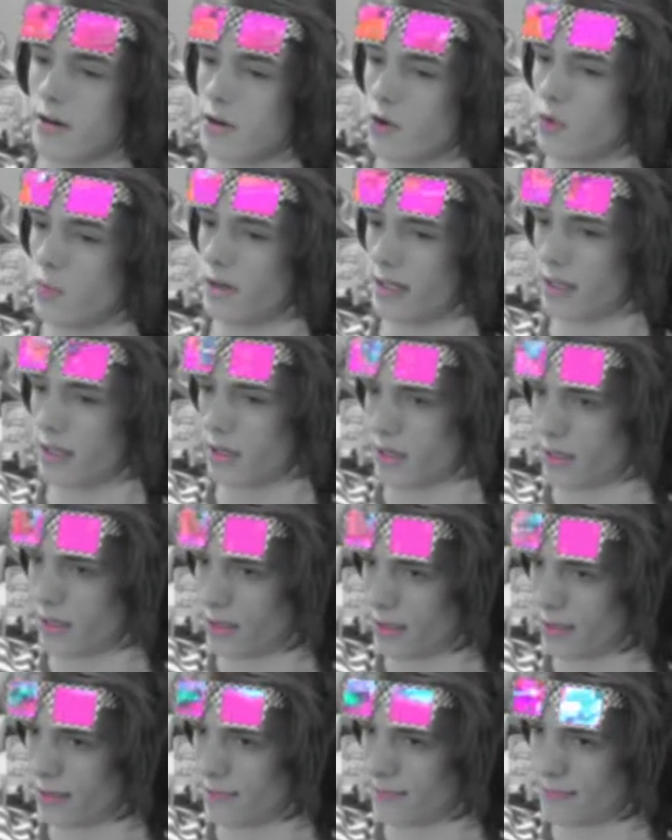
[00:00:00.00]
Quicker.
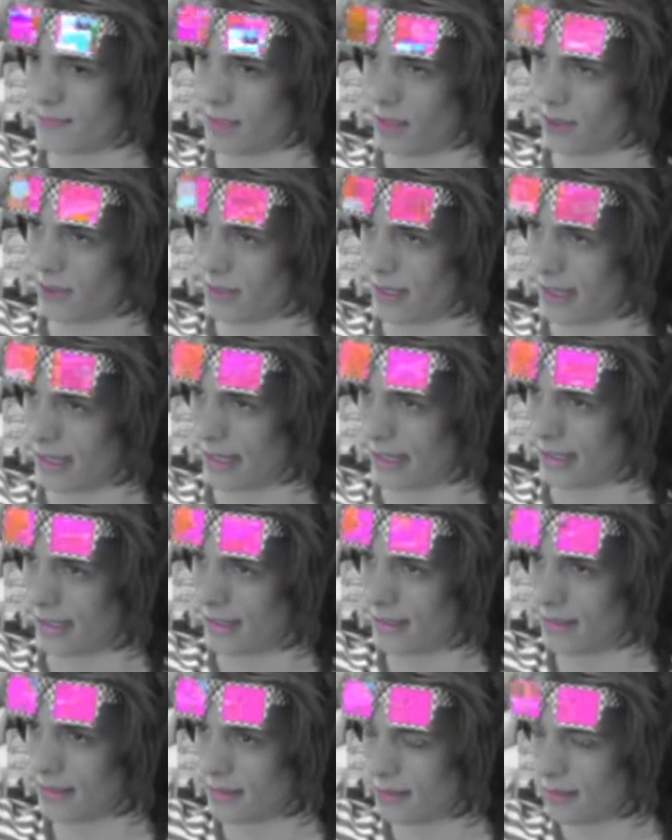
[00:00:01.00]
Okay.
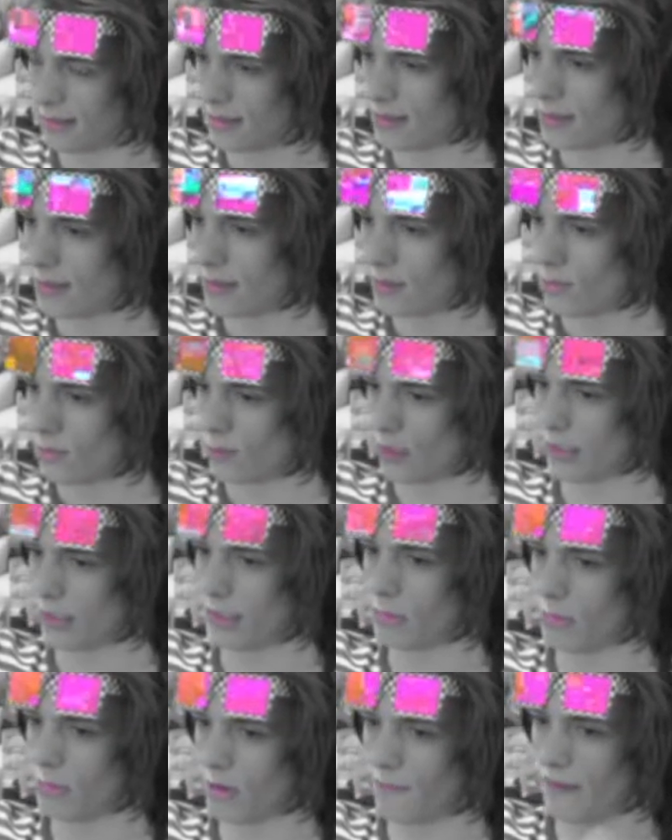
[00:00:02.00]
Well, you were a